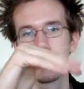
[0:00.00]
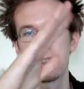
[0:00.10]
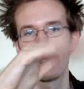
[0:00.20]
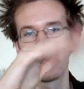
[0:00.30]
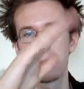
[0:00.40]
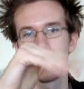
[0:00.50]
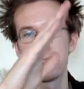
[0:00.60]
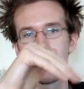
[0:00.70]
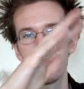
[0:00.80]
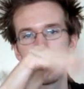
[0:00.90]
So just
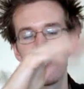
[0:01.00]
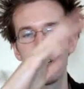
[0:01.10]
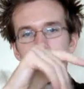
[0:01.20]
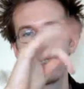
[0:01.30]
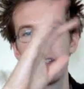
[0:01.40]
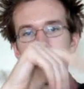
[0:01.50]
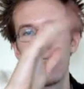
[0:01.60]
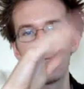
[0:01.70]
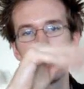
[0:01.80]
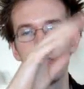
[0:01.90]
push up and down.
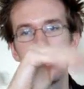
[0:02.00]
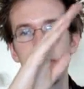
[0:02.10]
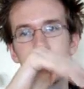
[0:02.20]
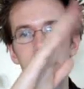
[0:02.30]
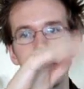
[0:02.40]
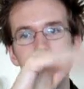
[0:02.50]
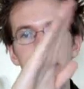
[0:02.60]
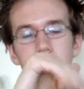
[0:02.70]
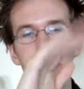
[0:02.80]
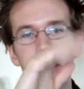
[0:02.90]
That shouldn't
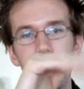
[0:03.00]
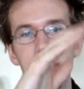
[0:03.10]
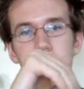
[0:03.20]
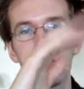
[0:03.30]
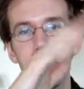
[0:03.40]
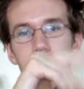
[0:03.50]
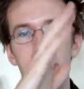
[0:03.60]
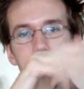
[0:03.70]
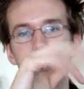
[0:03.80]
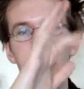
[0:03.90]
feel as
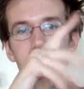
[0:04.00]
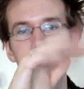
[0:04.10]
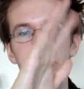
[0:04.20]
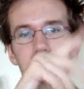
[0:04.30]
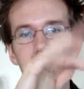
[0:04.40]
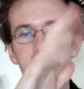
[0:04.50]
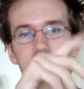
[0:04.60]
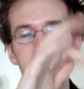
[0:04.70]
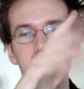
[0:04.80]
strong, but kind of light.